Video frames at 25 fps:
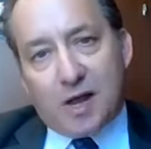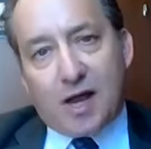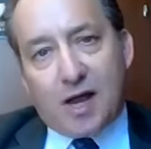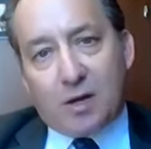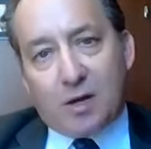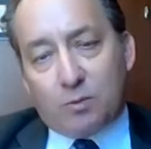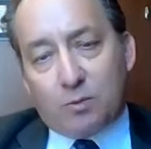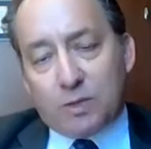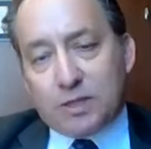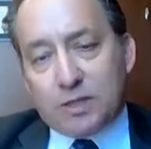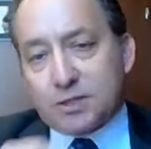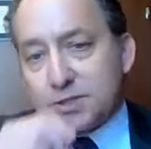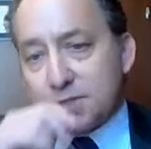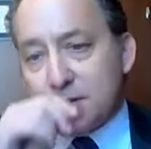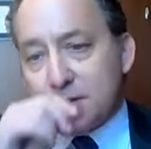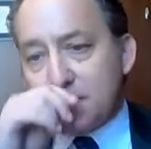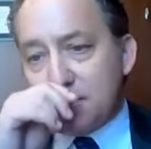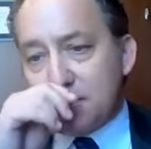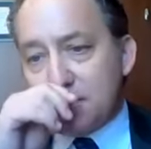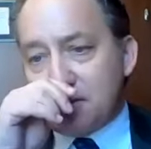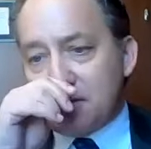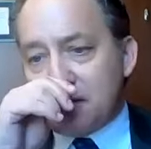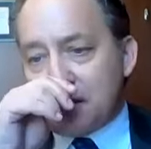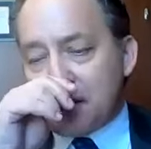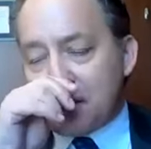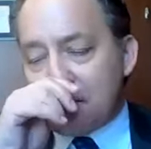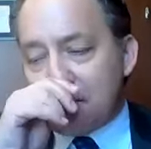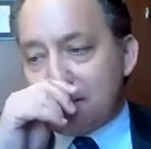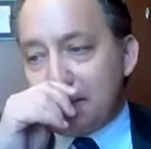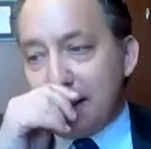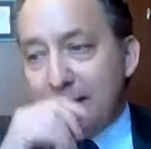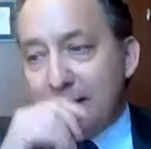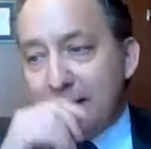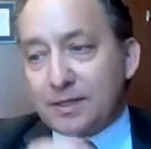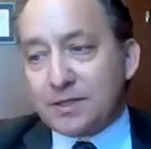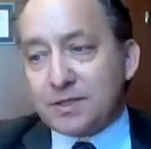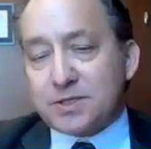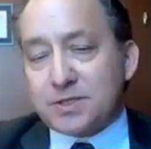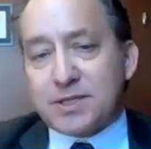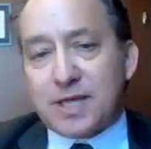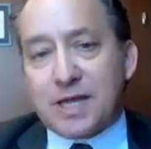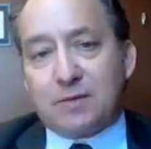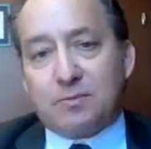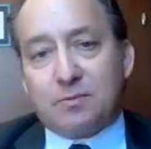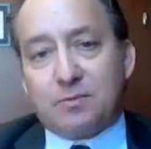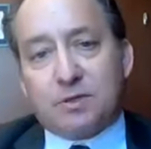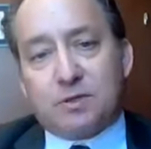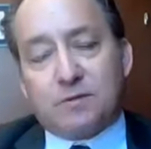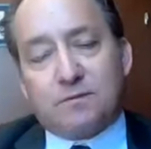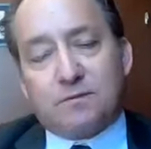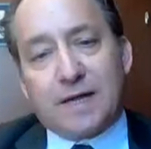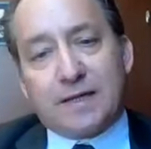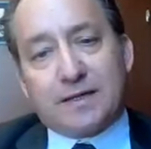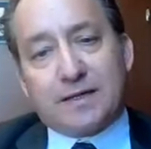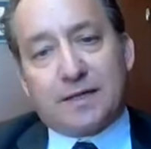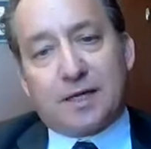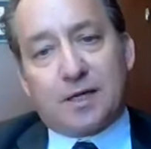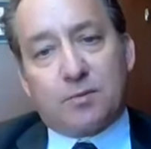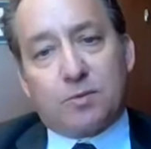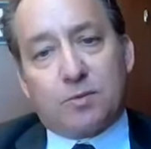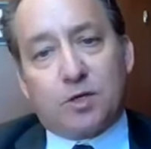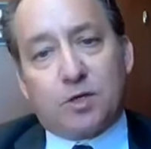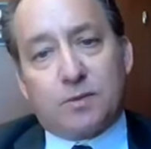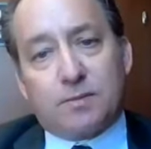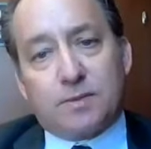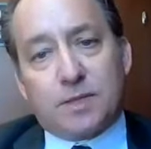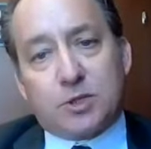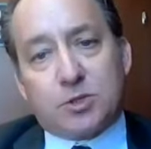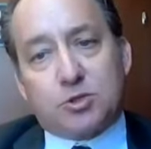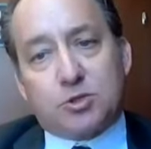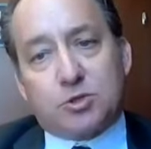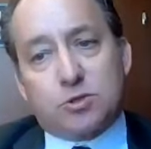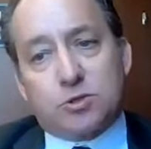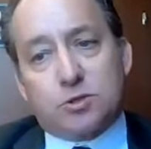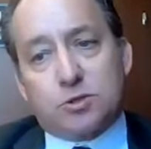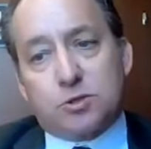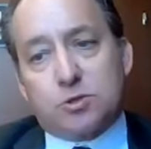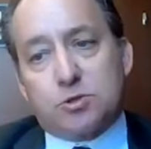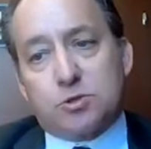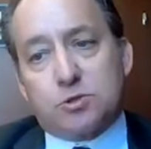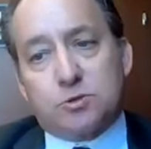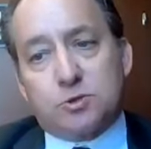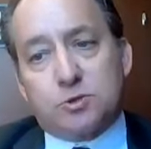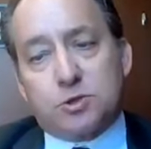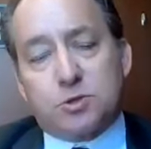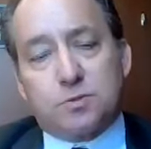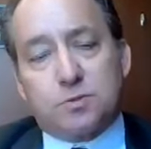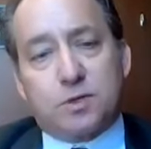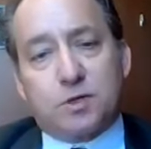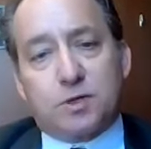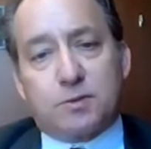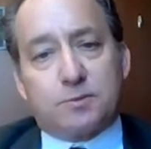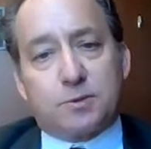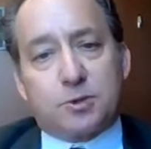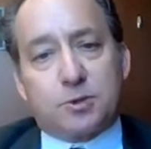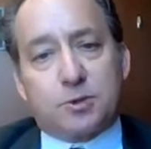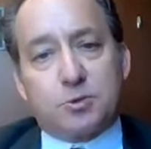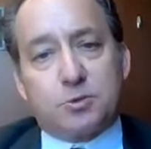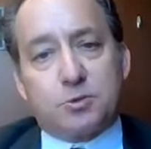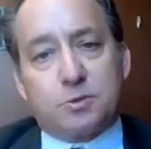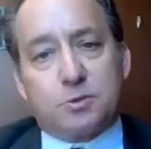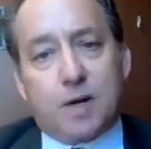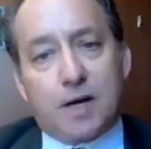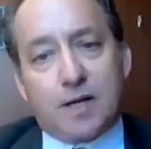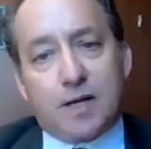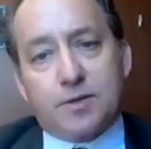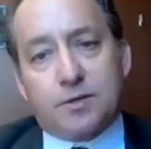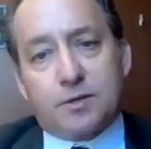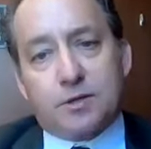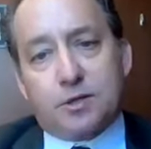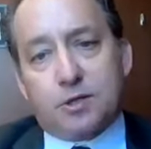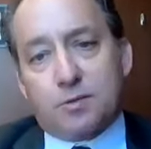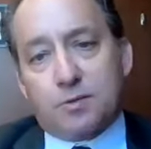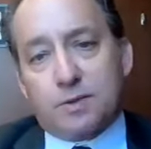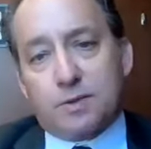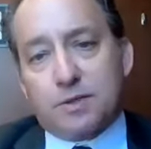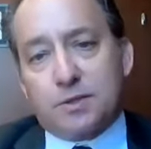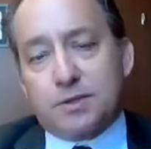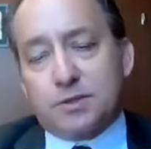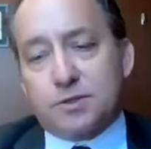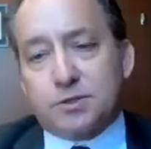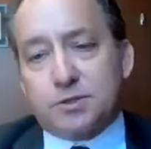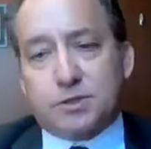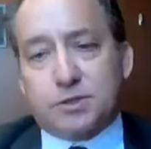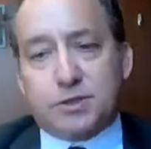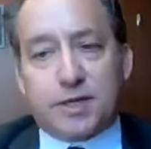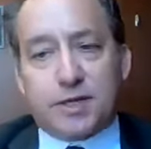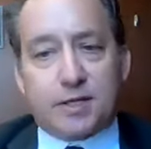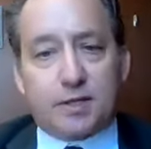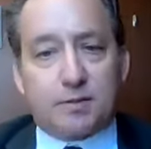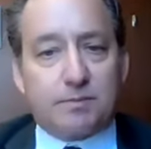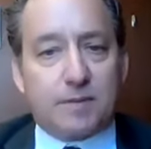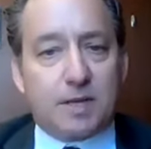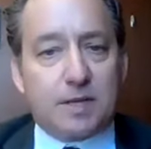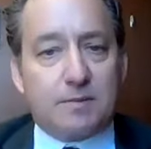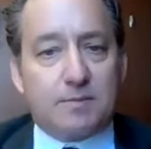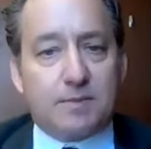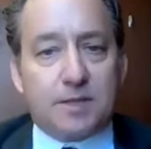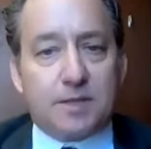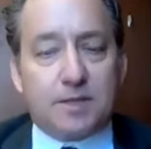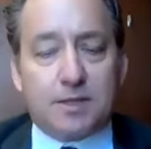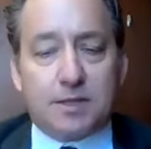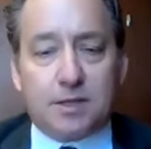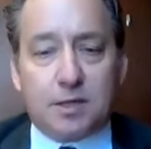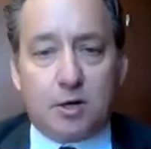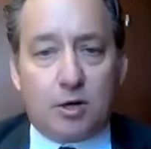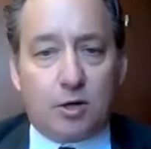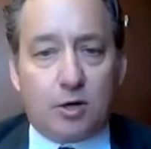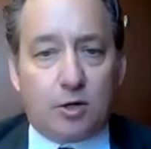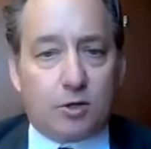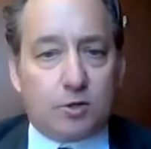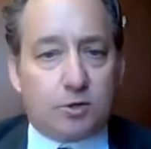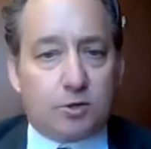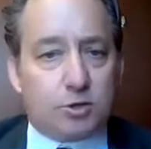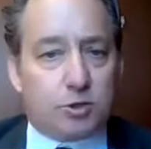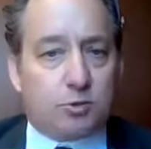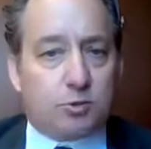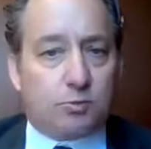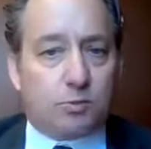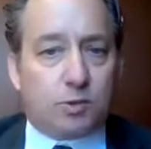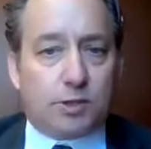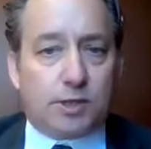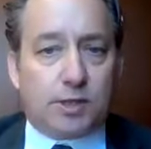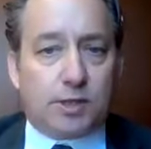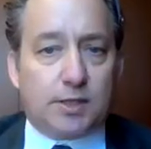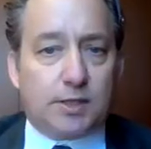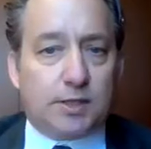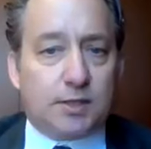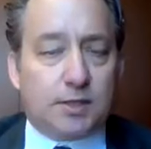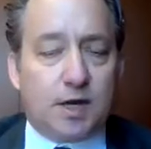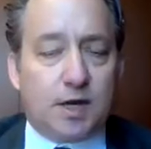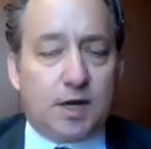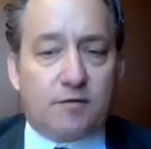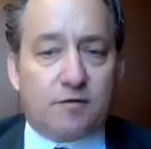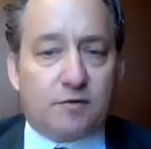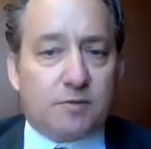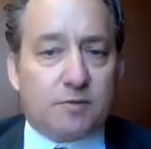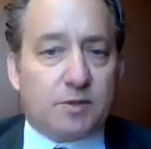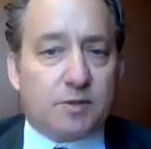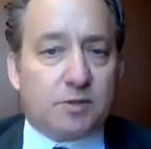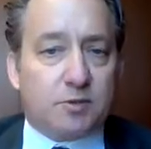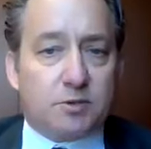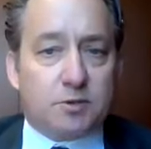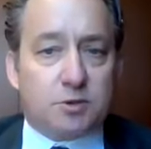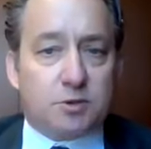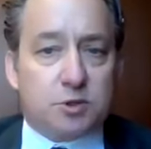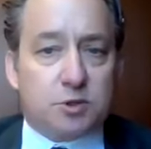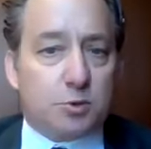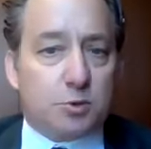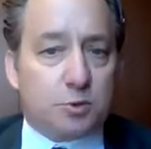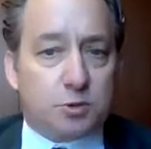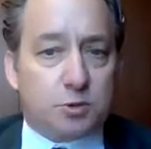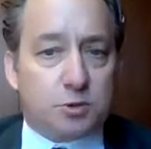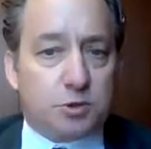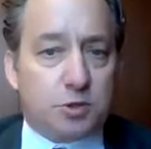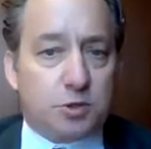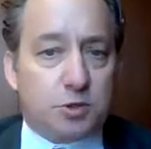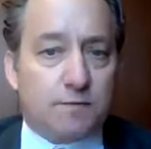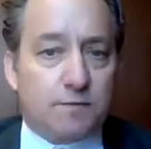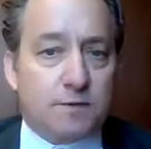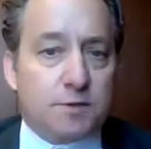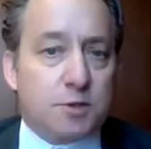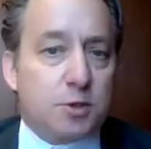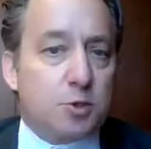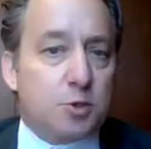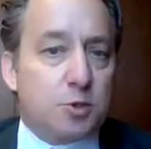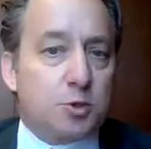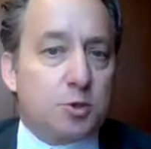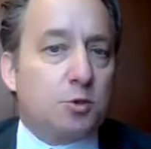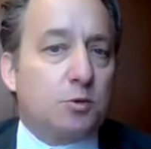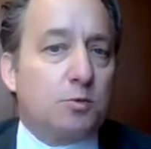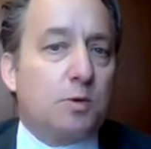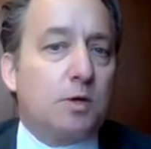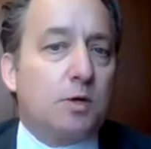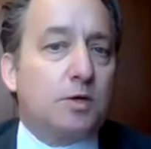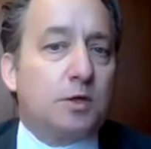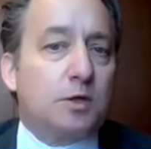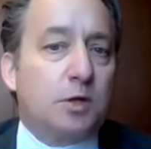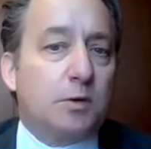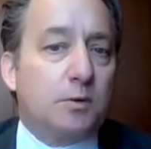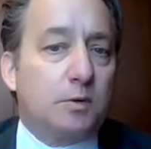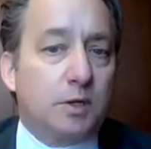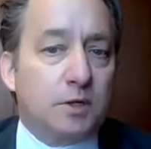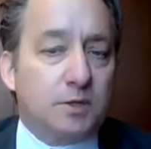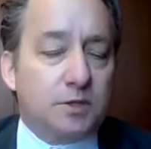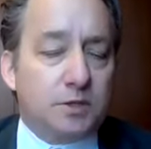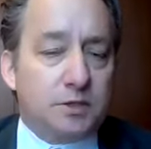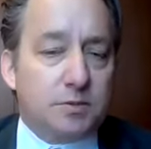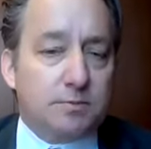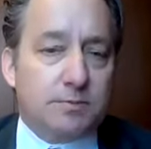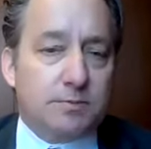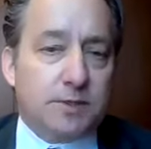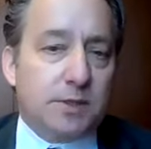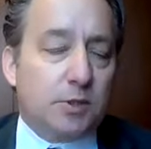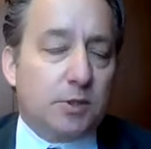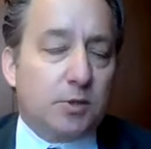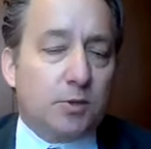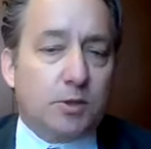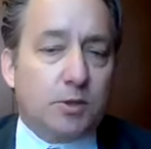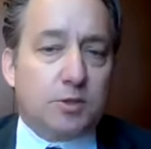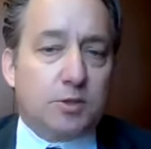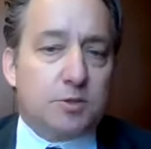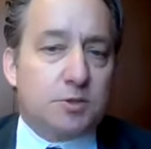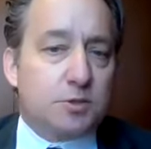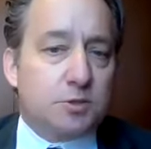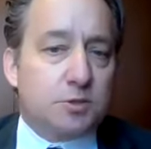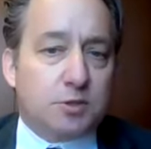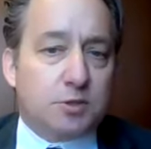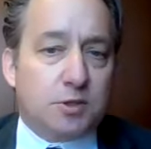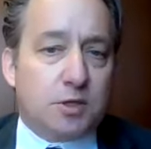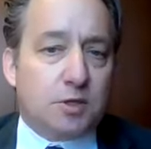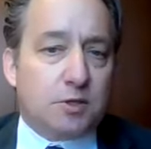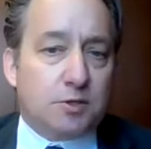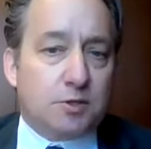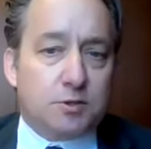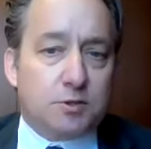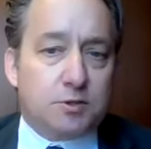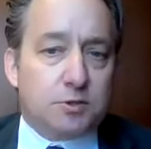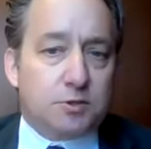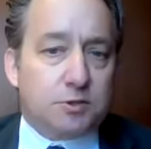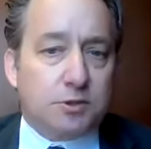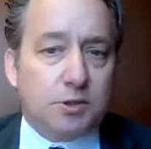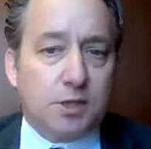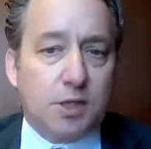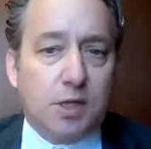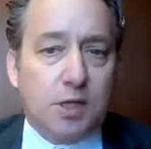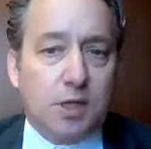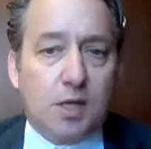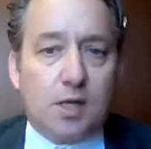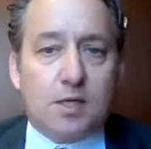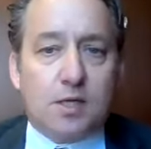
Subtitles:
I will say, though, that I'd balance that with the fact that I want to make sure that students who want to pursue other careers, like maybe in the arts or working in government or in social services, or want to go on to be lawyers or doctors or